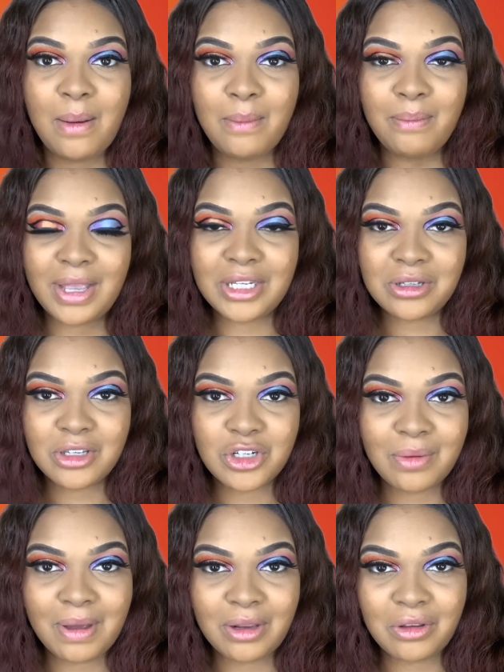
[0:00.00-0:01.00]
Make sure that
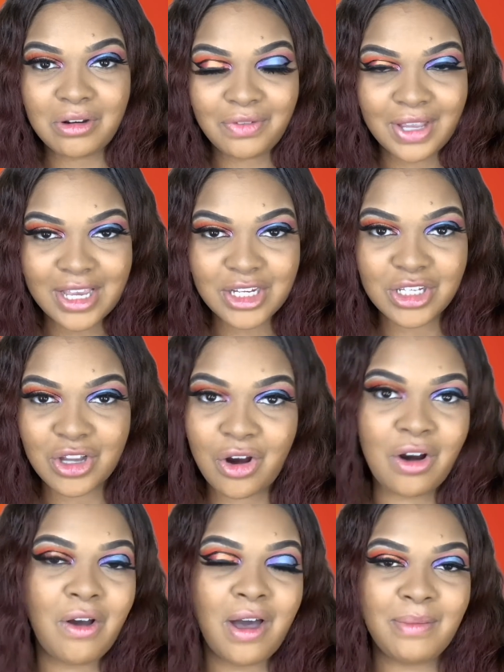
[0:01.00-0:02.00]
your bell notifications
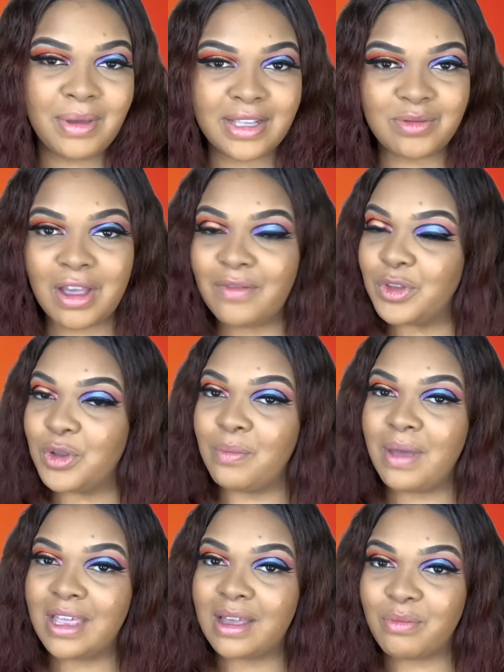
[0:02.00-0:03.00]
are on, because we have new
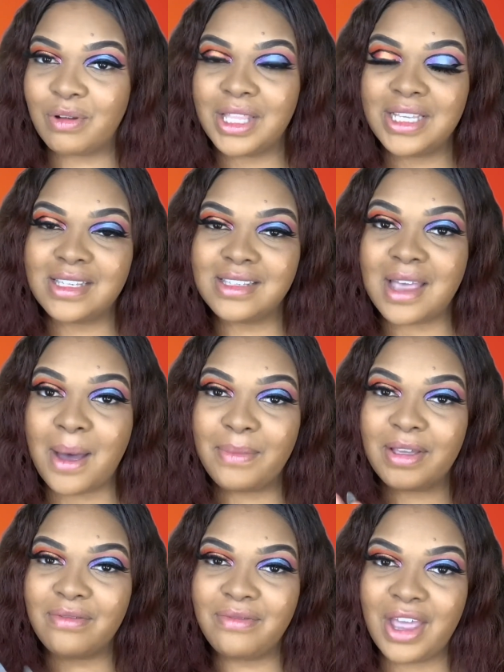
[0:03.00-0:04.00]
makeup releases
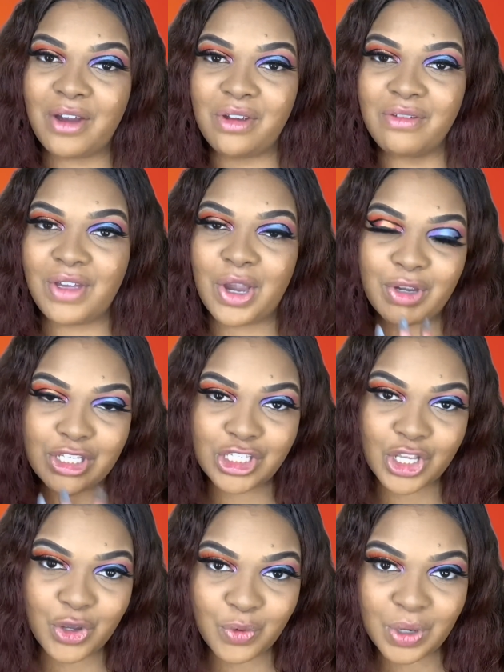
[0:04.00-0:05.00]
coming very, very
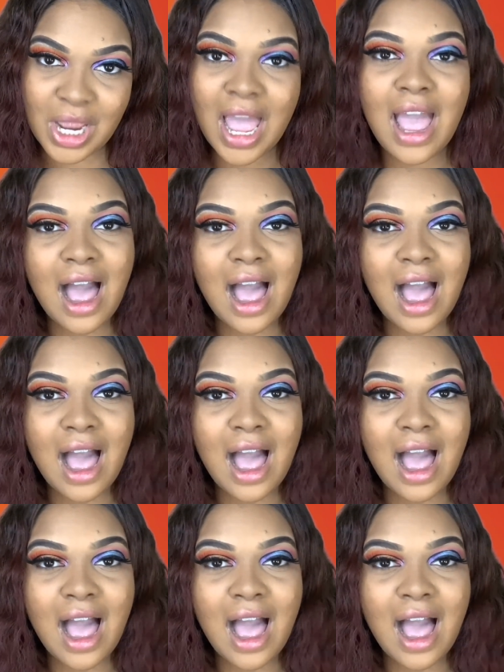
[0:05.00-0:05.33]
soon.